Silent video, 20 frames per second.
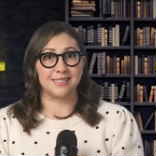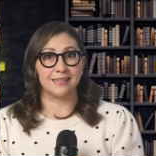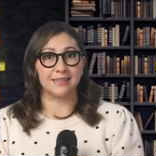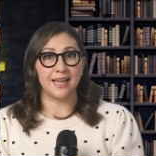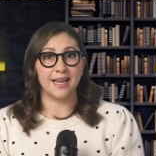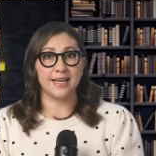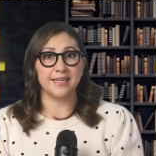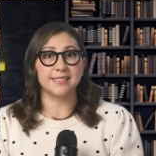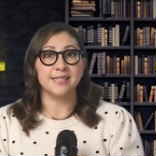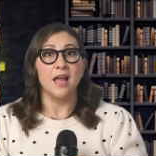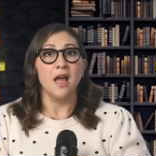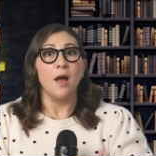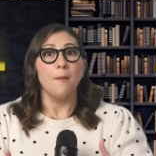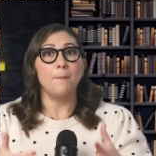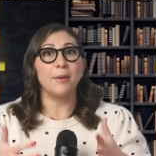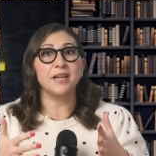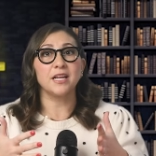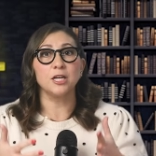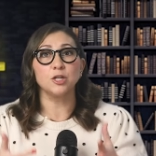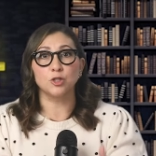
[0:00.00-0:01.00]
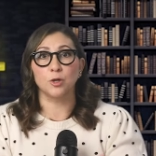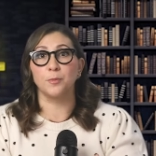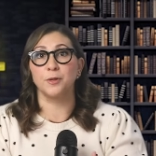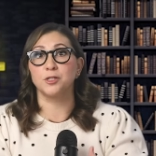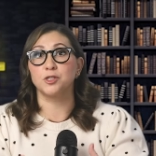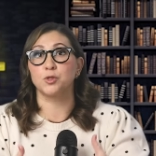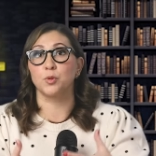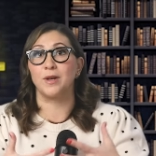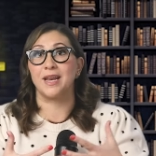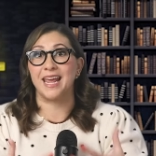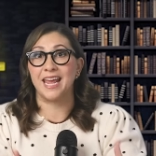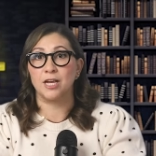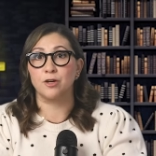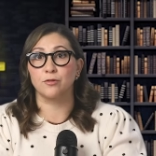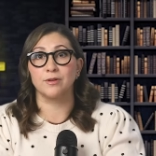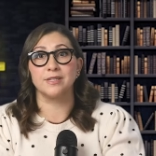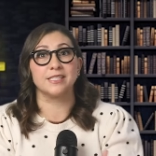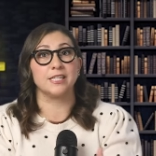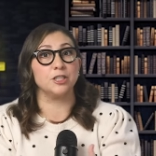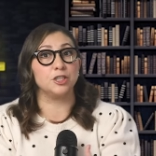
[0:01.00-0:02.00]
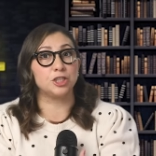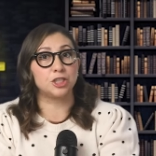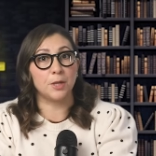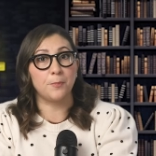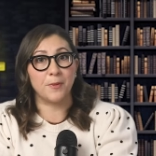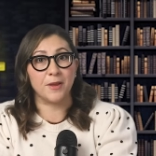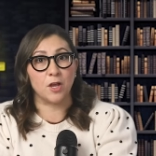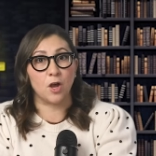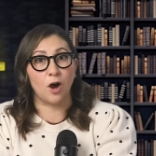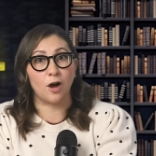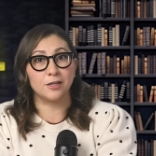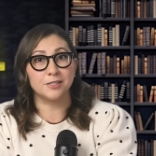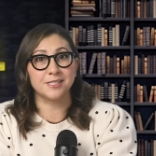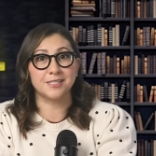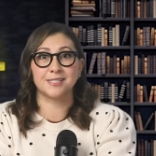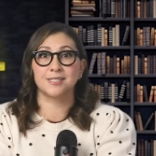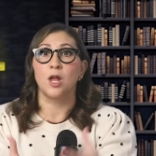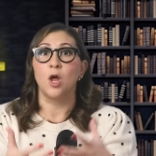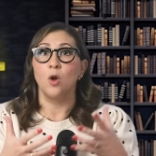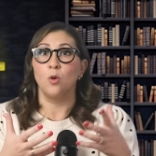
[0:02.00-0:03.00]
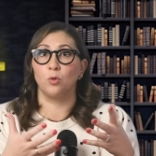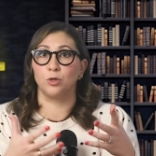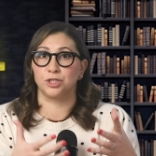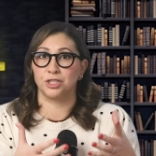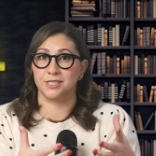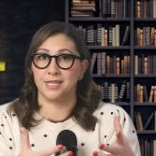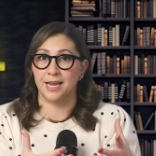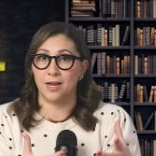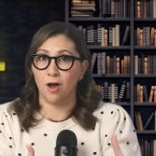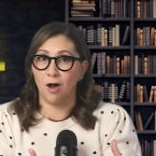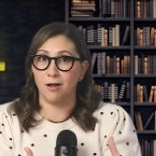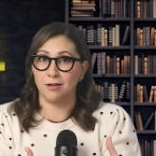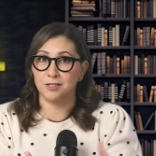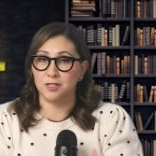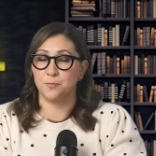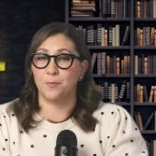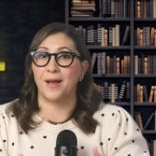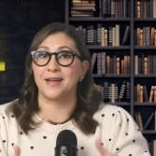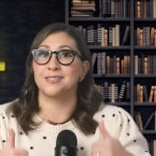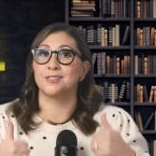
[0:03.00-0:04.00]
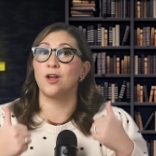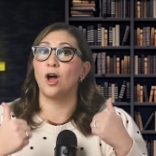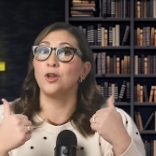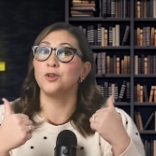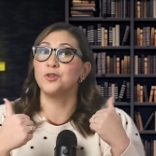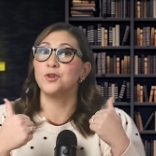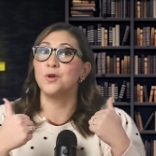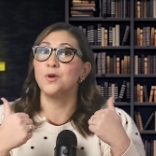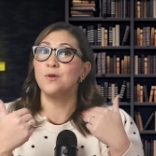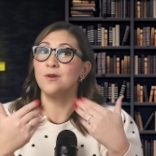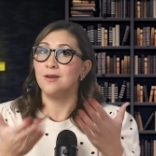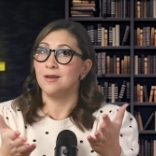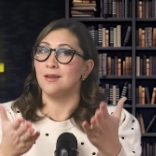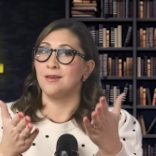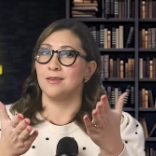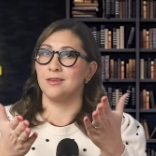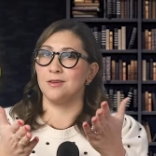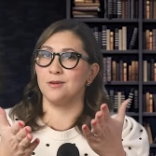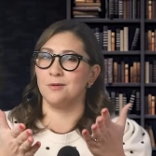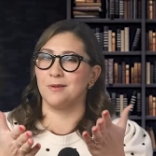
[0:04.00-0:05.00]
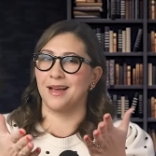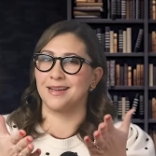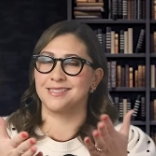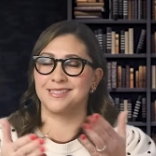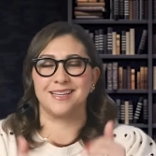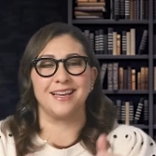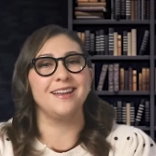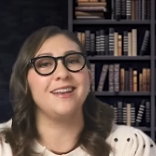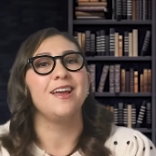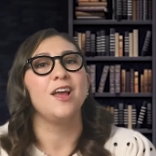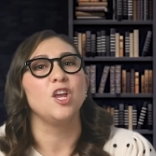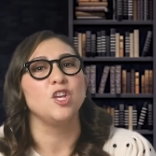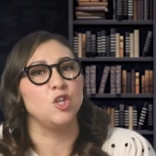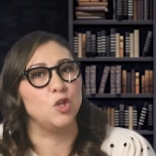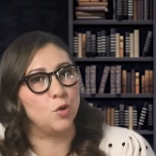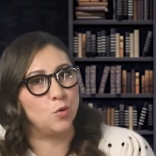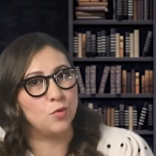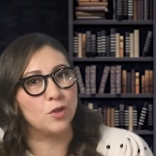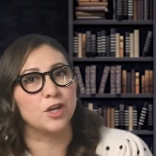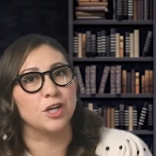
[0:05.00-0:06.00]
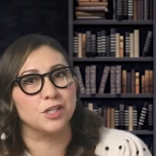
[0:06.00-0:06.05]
delays, but contributes to an increase in shipping costs, which is a cost passed on to, you guessed it, you, the